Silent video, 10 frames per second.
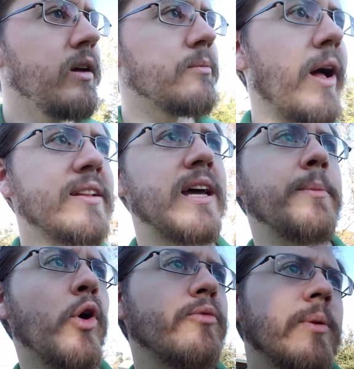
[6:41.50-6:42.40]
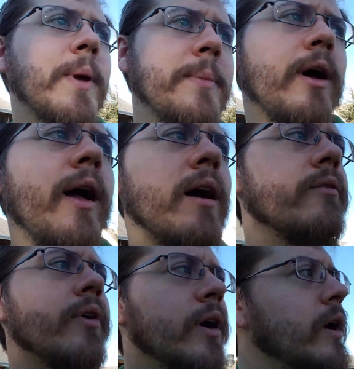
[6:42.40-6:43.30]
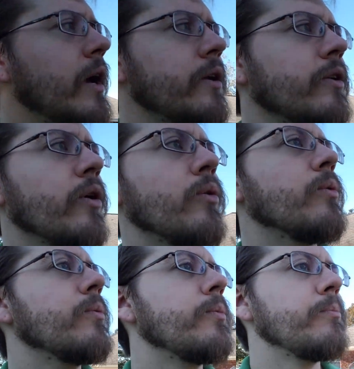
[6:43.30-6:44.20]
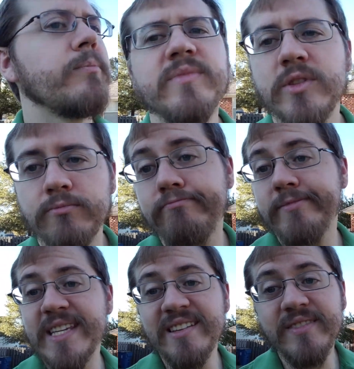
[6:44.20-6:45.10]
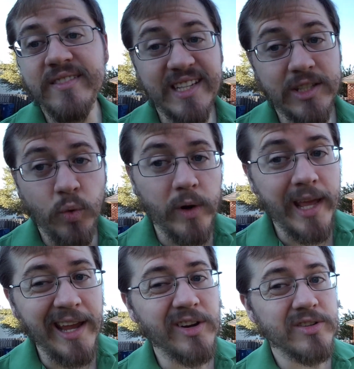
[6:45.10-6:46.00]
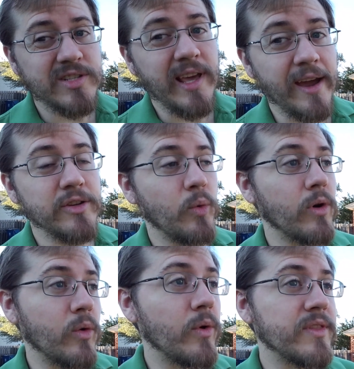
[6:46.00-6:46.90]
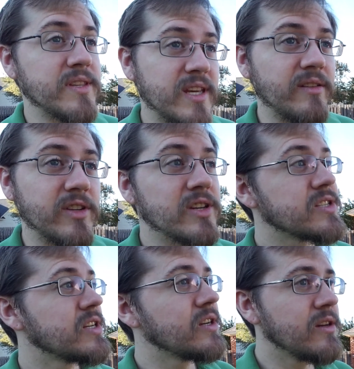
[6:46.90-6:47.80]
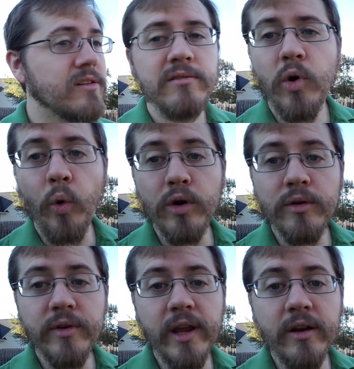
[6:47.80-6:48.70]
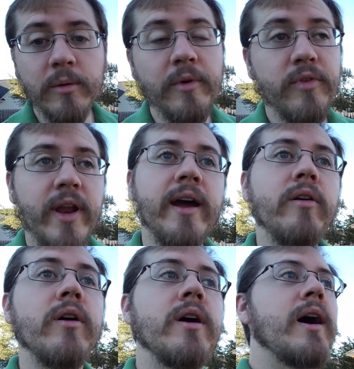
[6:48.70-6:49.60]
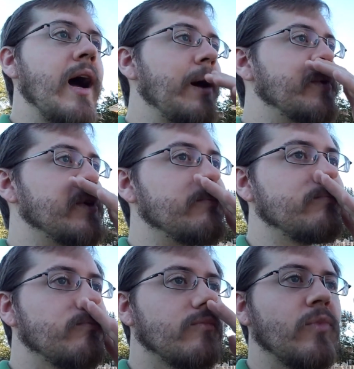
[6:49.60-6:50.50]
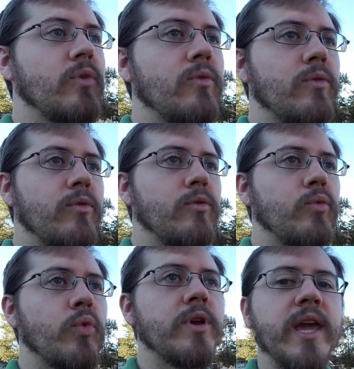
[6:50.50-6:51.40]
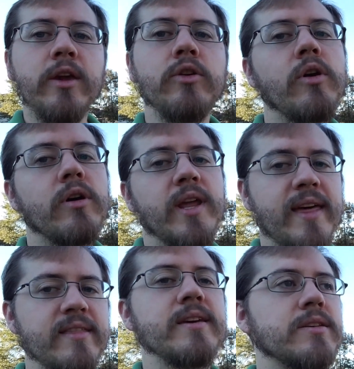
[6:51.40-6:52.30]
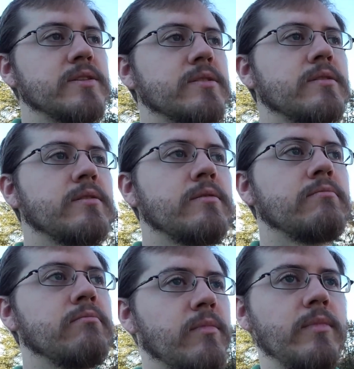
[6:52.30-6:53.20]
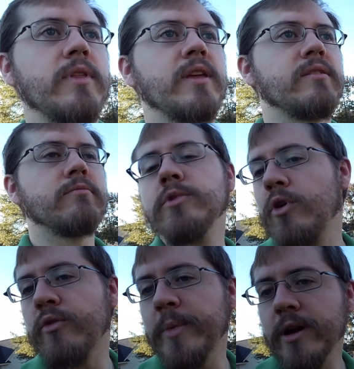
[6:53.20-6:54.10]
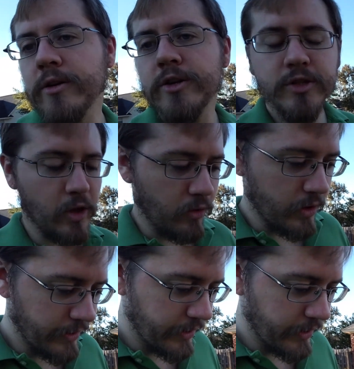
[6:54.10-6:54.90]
by that time, hopefully, maybe I'll have, you know, 10, 15, 20 acres to actually work with instead of just a quarter of an acre. But for now, I'm gonna really get good at this, and then go from here. So